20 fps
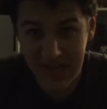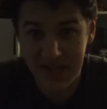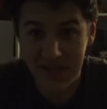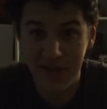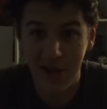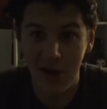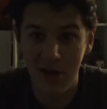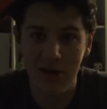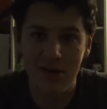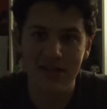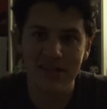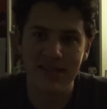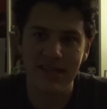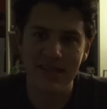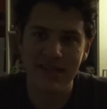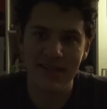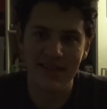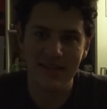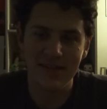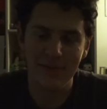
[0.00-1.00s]
and turns
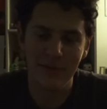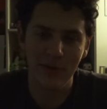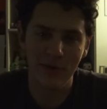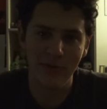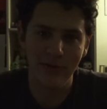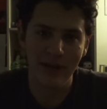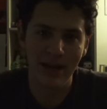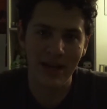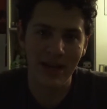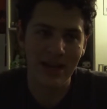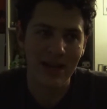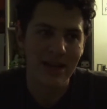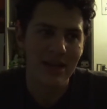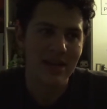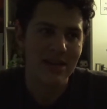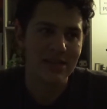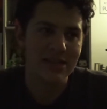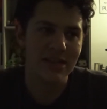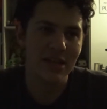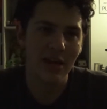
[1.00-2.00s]
in this movie.
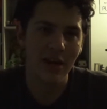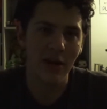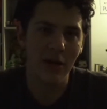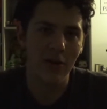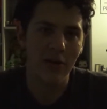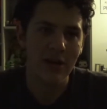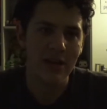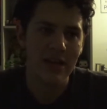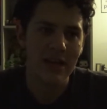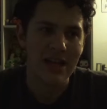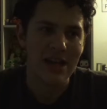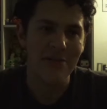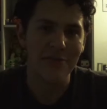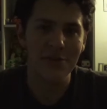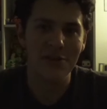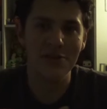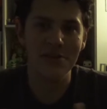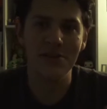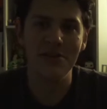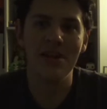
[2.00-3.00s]
So
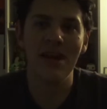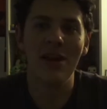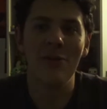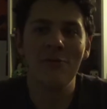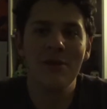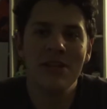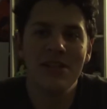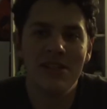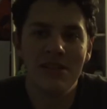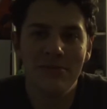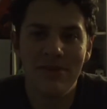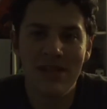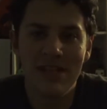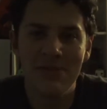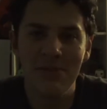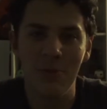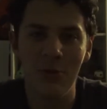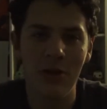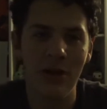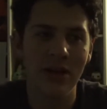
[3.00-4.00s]
if you do not wish to be
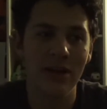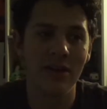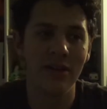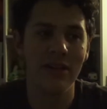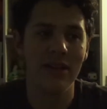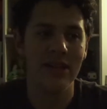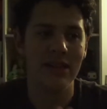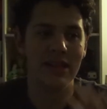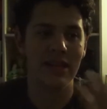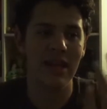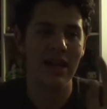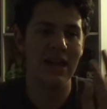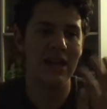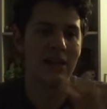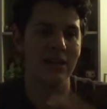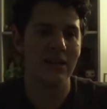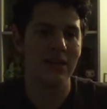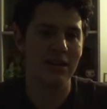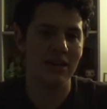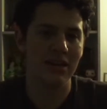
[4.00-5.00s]
spoiled,
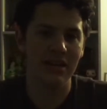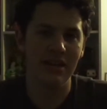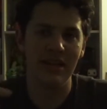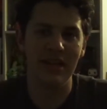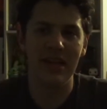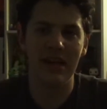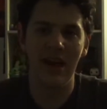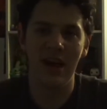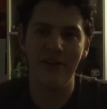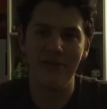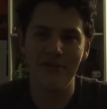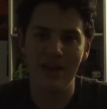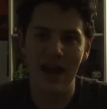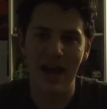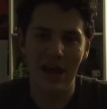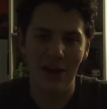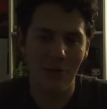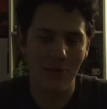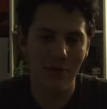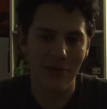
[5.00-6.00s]
then click off
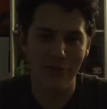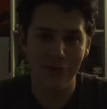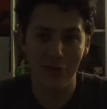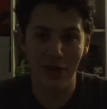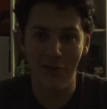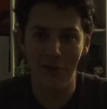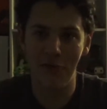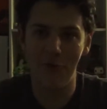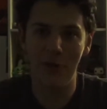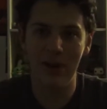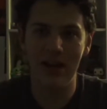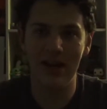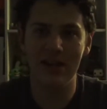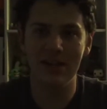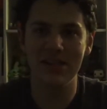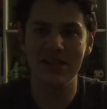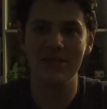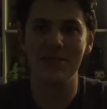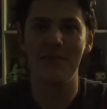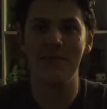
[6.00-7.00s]
now. But for everyone
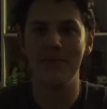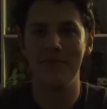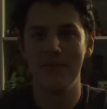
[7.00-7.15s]
else,